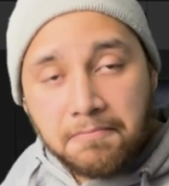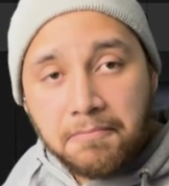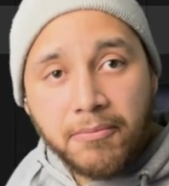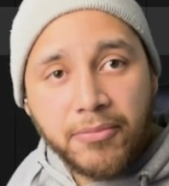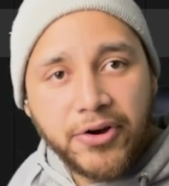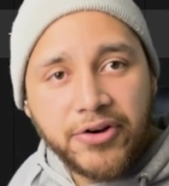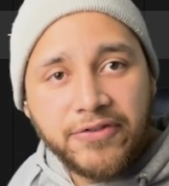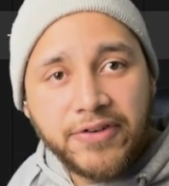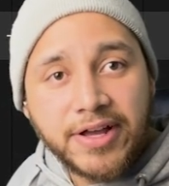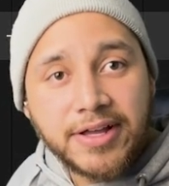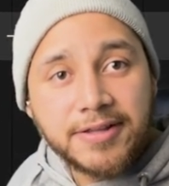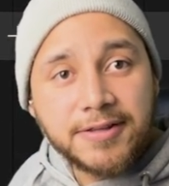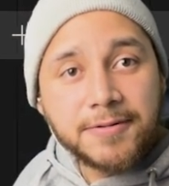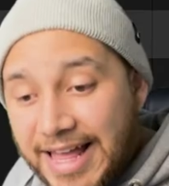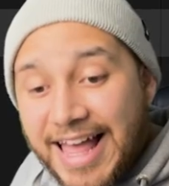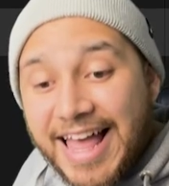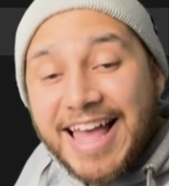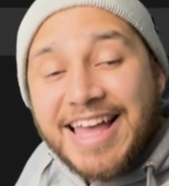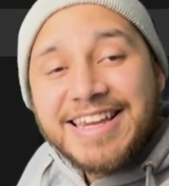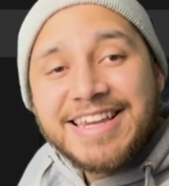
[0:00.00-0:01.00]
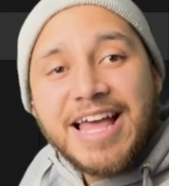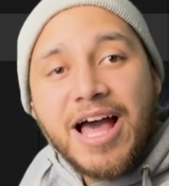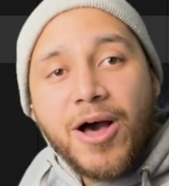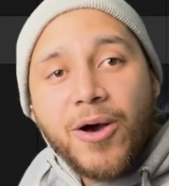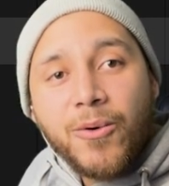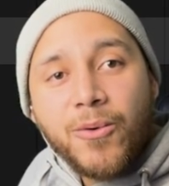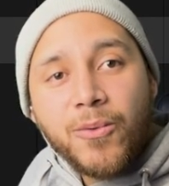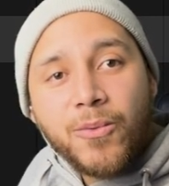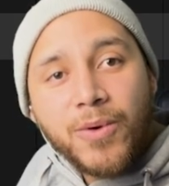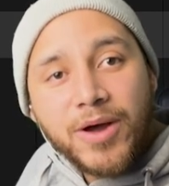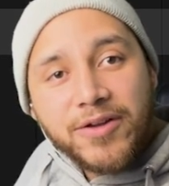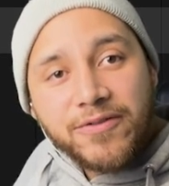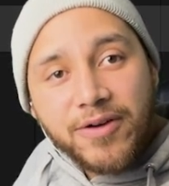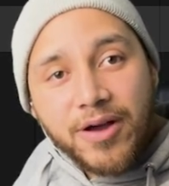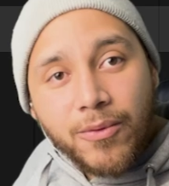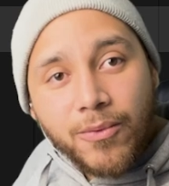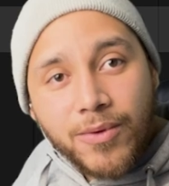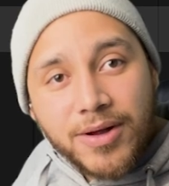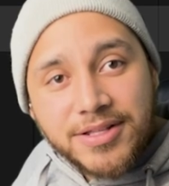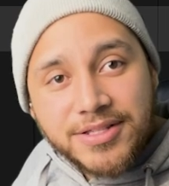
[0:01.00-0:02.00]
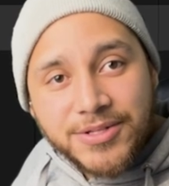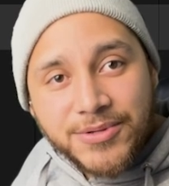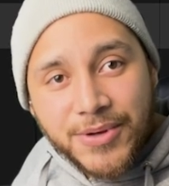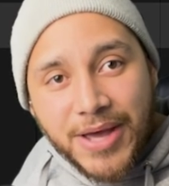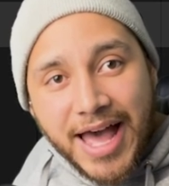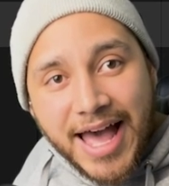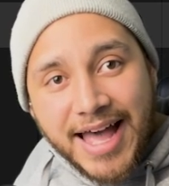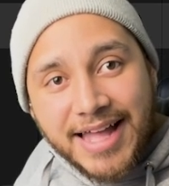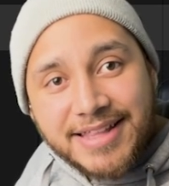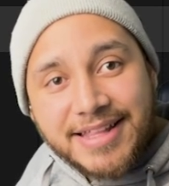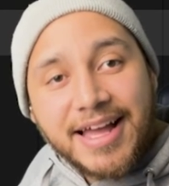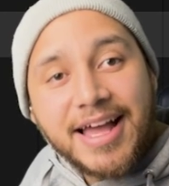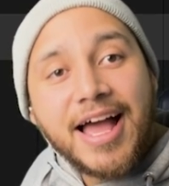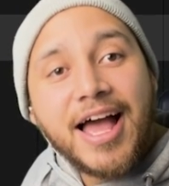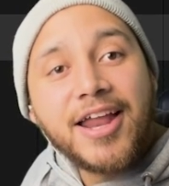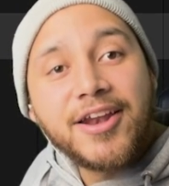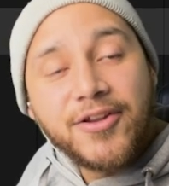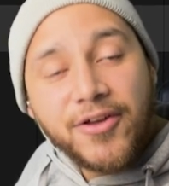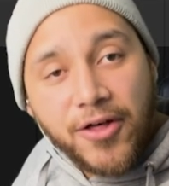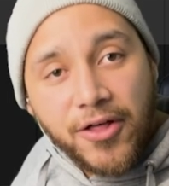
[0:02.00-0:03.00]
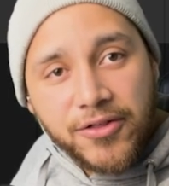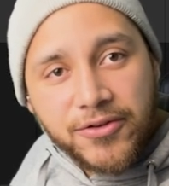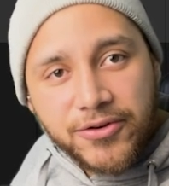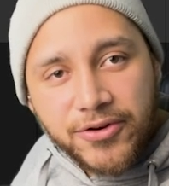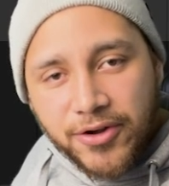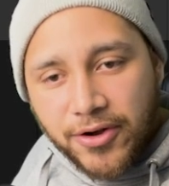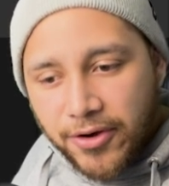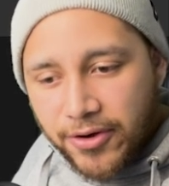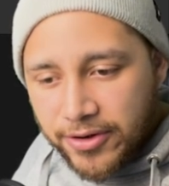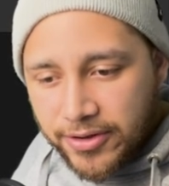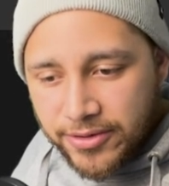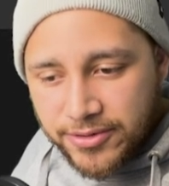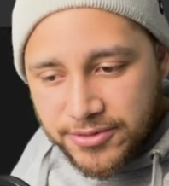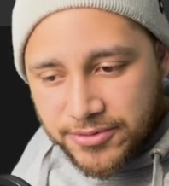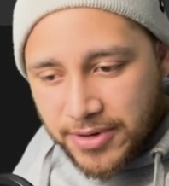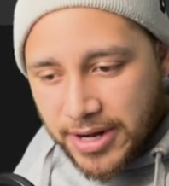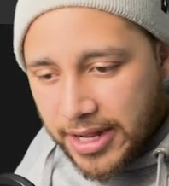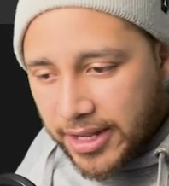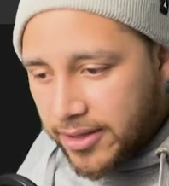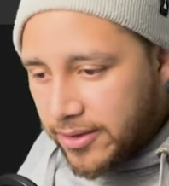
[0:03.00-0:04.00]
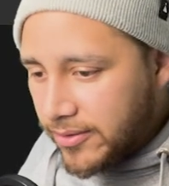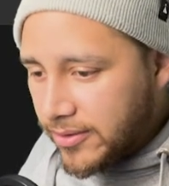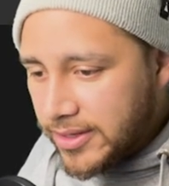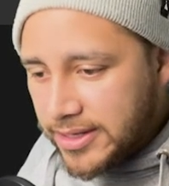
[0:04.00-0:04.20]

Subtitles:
Perfect. Now, what if I want to add another audio track?